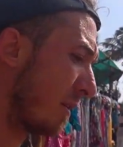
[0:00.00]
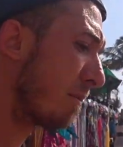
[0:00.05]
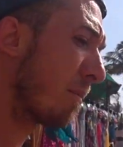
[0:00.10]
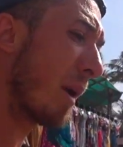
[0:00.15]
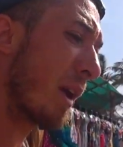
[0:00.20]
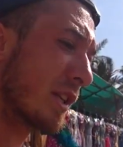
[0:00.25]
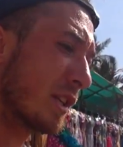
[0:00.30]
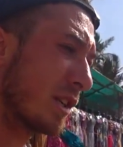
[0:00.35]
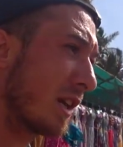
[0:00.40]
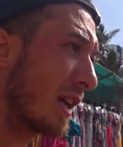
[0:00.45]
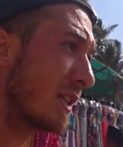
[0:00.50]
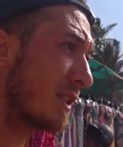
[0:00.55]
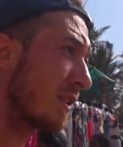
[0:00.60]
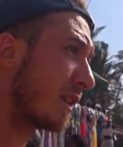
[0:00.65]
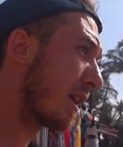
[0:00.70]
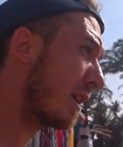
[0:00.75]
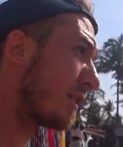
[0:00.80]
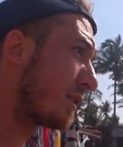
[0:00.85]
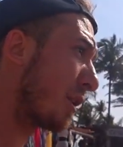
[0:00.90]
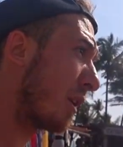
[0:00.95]
much less
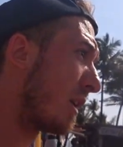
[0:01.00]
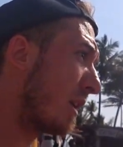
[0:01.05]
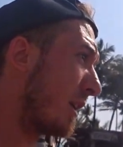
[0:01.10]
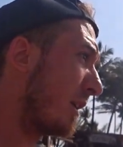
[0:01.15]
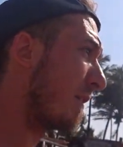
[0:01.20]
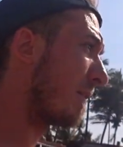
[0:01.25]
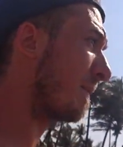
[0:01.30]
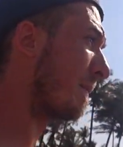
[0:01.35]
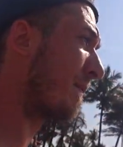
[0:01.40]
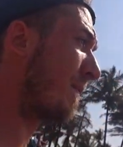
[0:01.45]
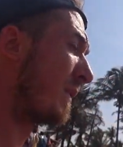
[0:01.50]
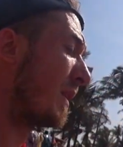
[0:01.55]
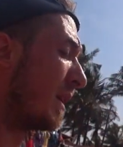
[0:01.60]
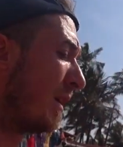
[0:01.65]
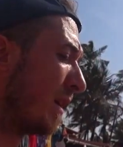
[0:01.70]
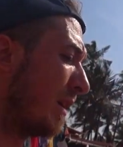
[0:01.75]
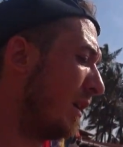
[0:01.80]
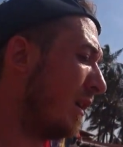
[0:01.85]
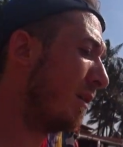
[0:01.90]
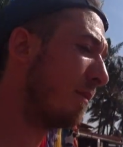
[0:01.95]
than a dollar.
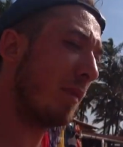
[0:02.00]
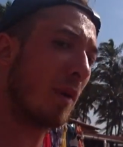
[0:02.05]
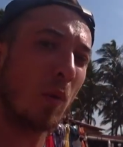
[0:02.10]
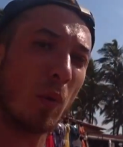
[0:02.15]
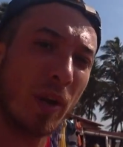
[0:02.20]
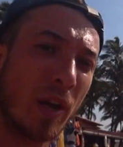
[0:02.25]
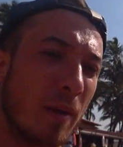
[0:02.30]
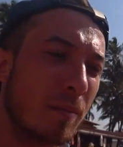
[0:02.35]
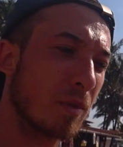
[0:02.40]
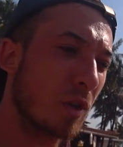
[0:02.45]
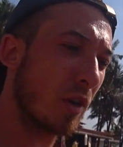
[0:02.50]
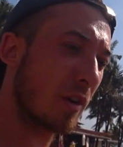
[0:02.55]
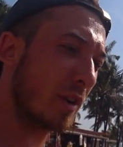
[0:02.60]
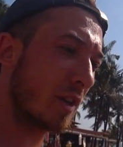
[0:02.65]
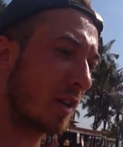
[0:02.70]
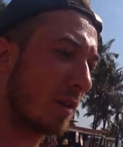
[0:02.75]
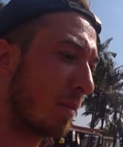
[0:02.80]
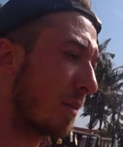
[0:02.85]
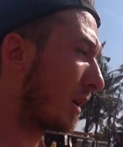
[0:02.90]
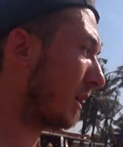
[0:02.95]
But what I'm
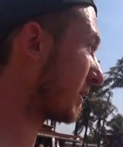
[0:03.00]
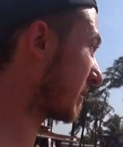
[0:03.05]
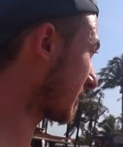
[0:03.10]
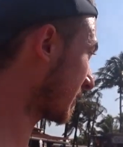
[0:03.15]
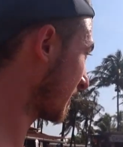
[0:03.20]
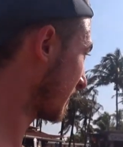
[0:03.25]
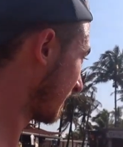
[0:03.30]
talking about...